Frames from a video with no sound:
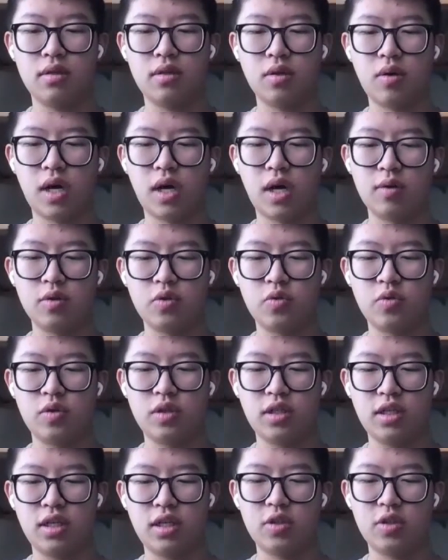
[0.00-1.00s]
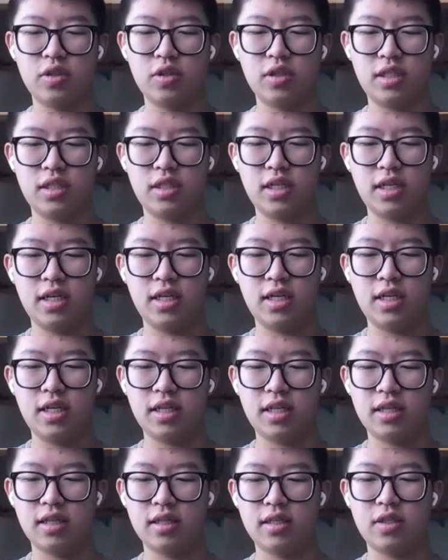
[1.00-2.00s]
So I was really interested
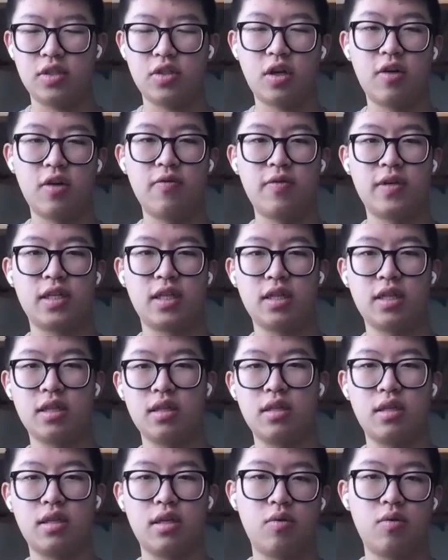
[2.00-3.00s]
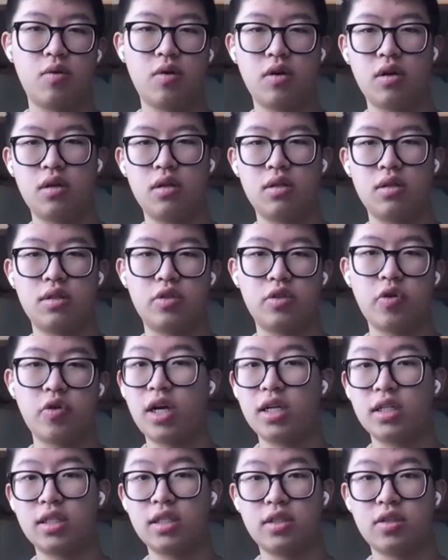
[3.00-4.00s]
in solving or
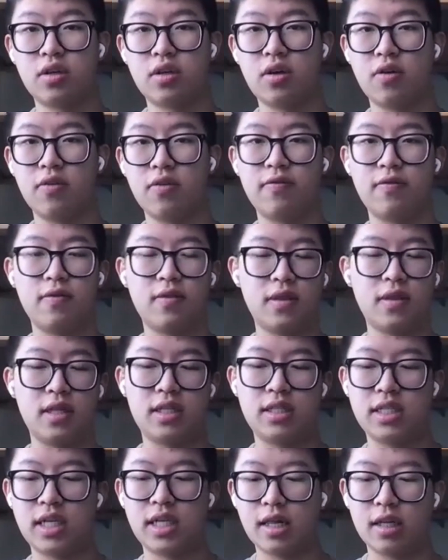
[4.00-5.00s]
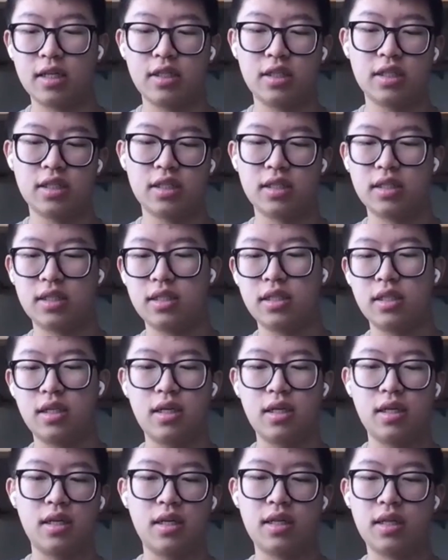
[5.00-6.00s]
trying to solve the challenges
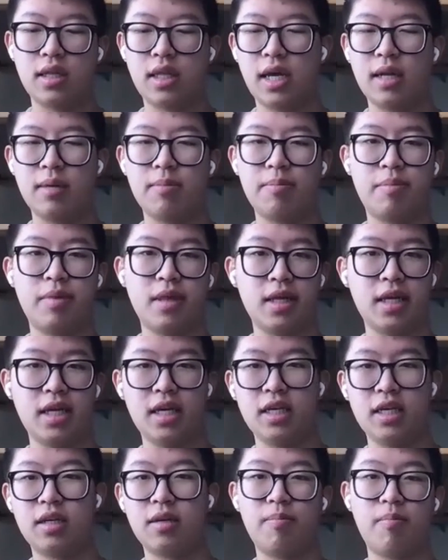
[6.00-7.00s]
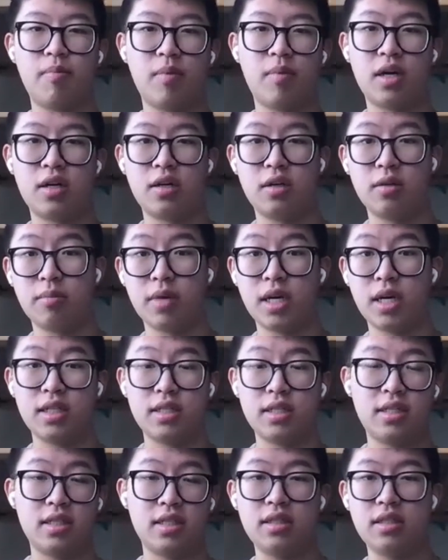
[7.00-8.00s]
that plague modern
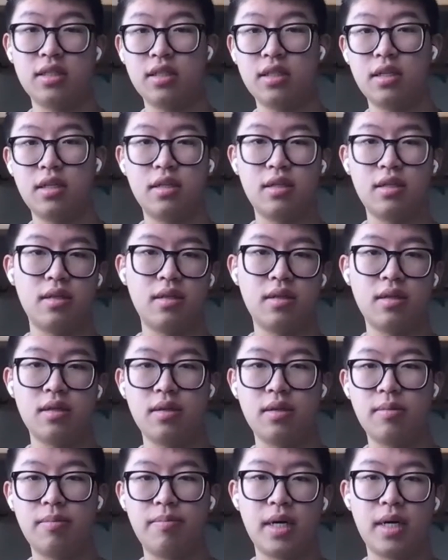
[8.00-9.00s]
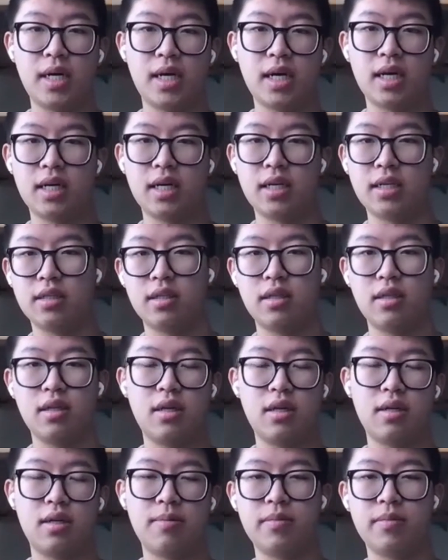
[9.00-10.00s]
medicine by
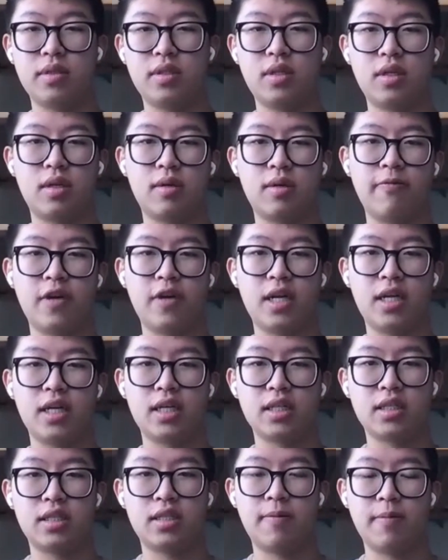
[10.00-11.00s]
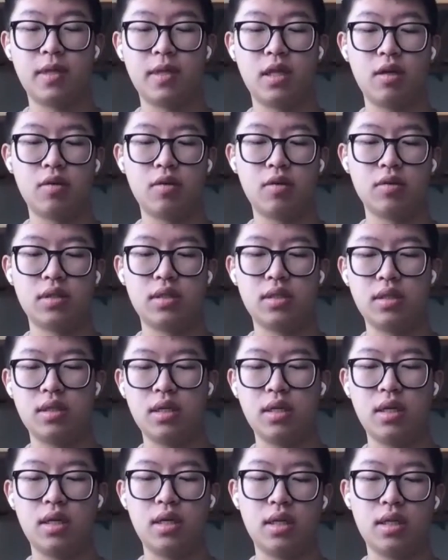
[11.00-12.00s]
circumventing some of those
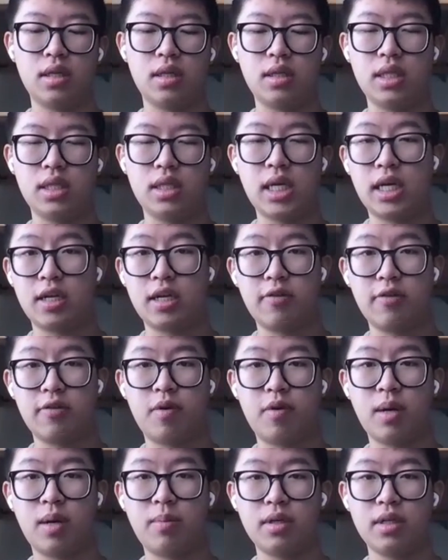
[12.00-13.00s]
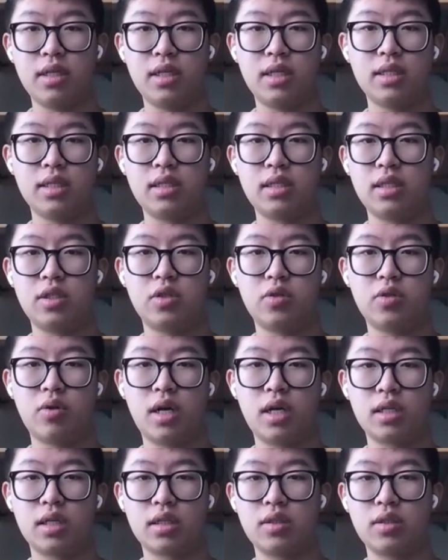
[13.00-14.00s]
negative properties and
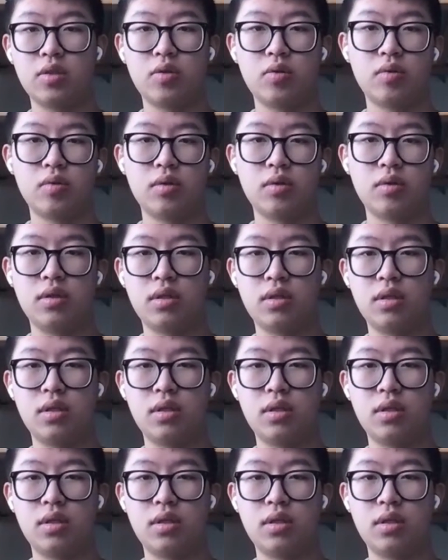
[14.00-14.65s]
trying to